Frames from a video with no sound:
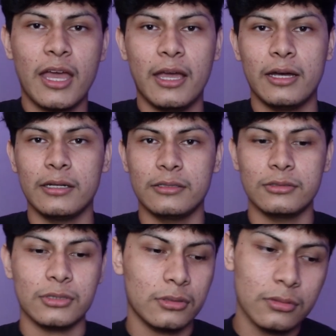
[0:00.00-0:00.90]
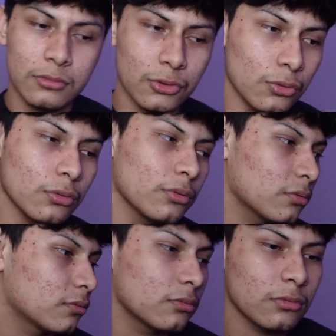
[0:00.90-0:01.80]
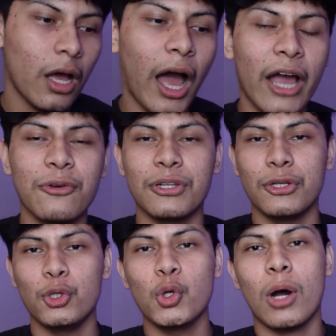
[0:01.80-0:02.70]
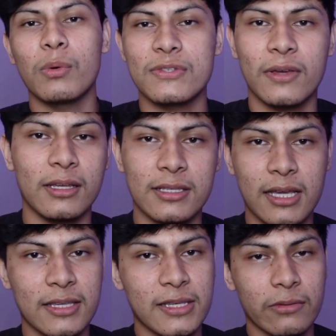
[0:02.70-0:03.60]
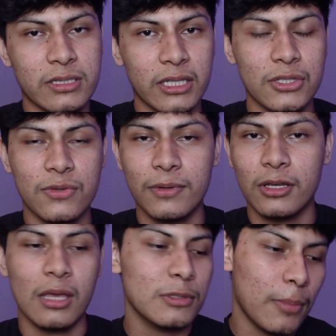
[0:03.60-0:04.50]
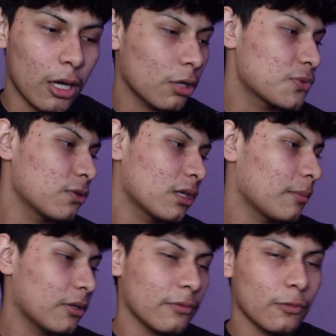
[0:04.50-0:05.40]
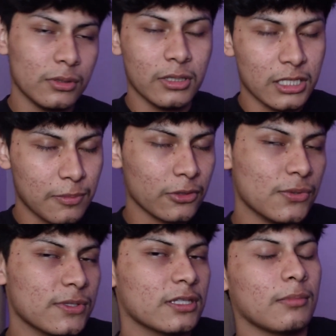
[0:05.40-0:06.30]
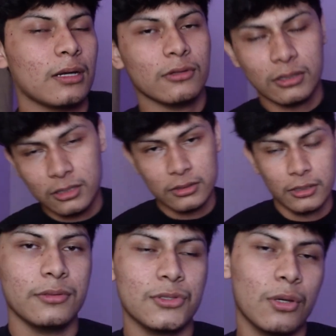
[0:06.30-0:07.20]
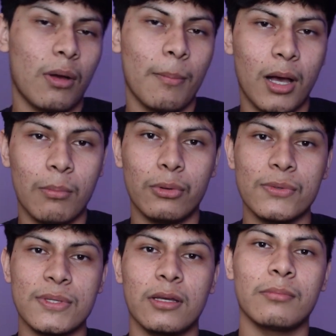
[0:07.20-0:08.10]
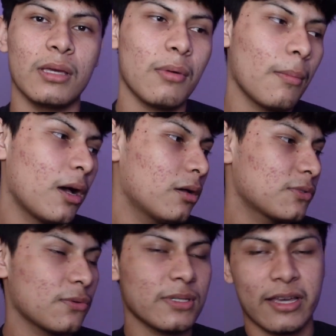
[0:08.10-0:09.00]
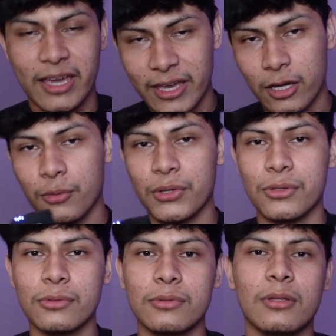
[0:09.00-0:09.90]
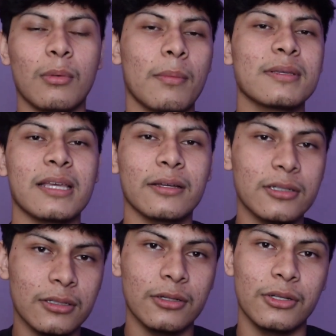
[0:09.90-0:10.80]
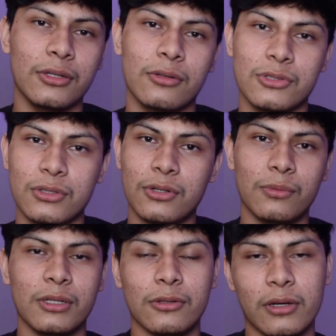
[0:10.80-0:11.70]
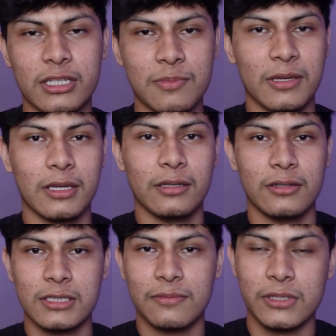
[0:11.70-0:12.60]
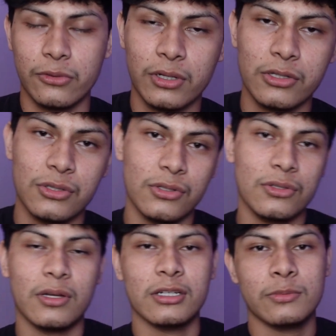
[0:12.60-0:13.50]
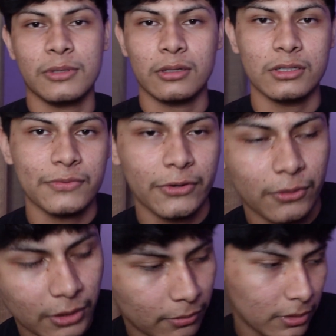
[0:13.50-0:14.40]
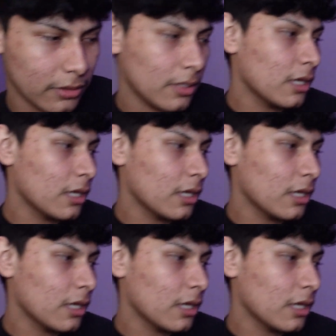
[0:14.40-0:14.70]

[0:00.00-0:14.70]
and dude, I already knew I was failing because, like I said, I was addicted to video games. Black Ops 2 came out, Xbox 360 came out, da, da, da, So my mom pulls up, me and my mom, she was like, hey, how are you? And my mom's like, good, good. You know, she didn't really know how to speak English, even though now she doesn't know how to speak English very well. But